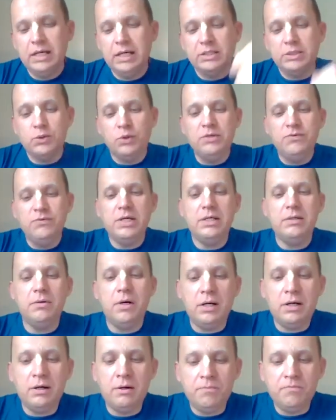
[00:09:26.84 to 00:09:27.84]
So anyway,
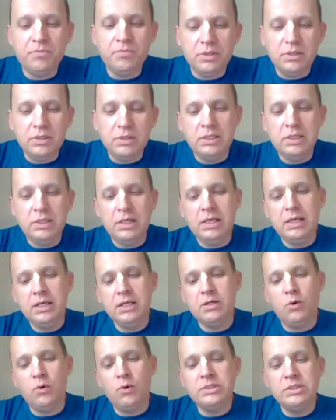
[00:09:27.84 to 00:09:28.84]

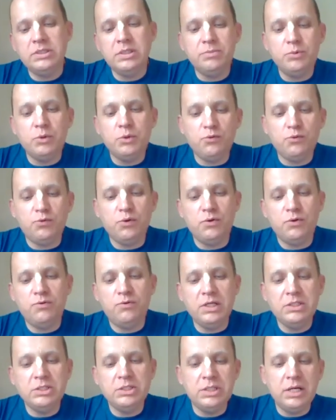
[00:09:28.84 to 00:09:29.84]
the concept of
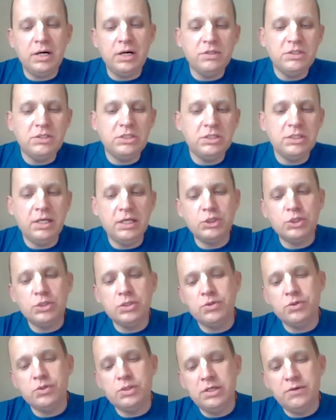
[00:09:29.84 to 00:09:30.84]
Vaishnava
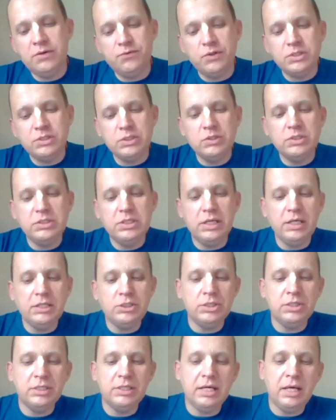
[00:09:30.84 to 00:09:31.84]
International Relief
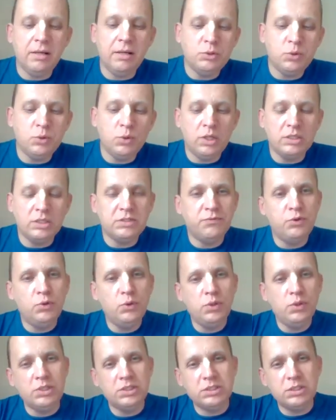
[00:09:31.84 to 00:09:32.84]
Association came to us a few
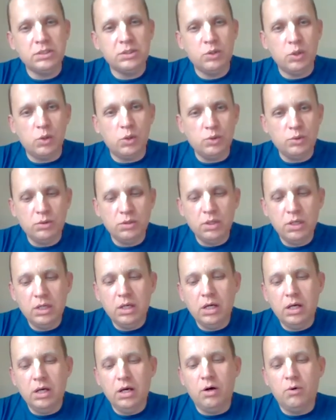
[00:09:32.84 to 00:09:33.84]
years ago,
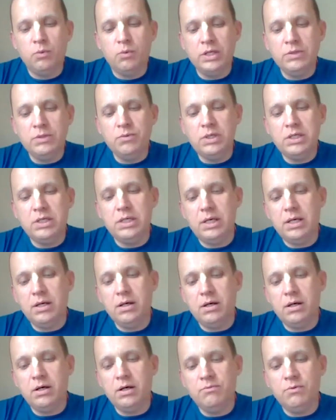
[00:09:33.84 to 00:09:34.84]
when we
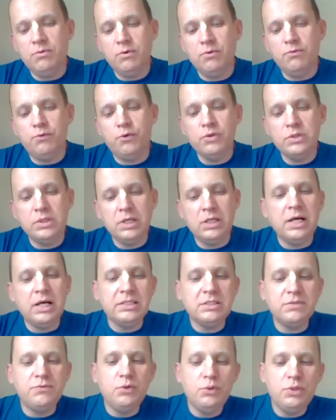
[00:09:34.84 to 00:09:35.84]
for the
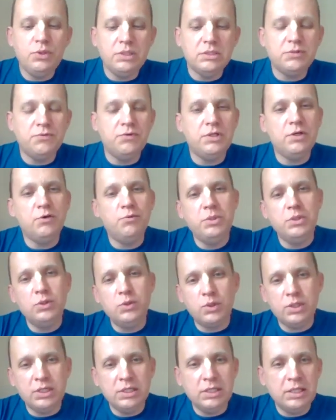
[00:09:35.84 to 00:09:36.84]
last few years, we have been
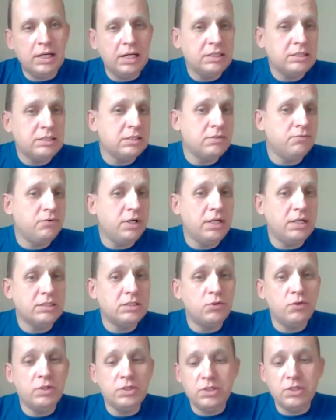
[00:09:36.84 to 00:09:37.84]
organizing various
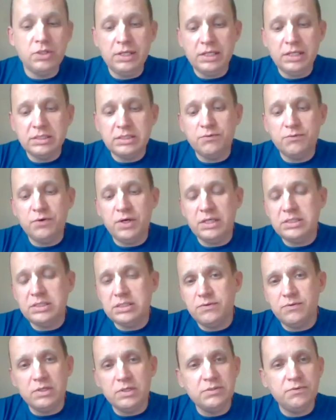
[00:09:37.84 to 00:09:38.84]
retreats and
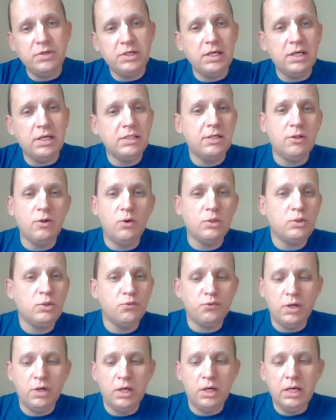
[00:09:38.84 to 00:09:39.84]
festivals. We had a lot
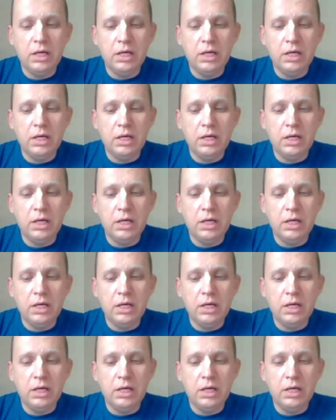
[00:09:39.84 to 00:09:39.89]
of